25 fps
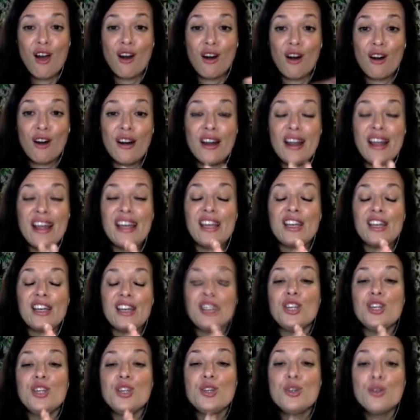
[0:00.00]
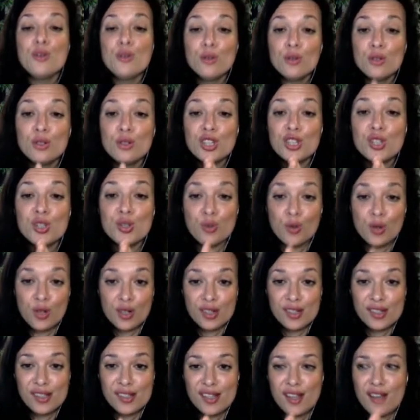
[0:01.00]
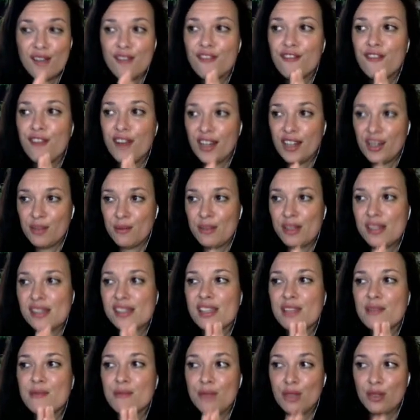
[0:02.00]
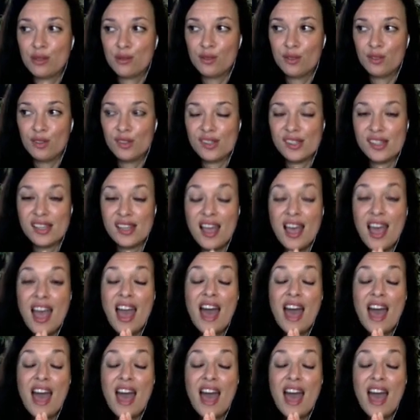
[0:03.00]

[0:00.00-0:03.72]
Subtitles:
are a huge source of vitamins and minerals.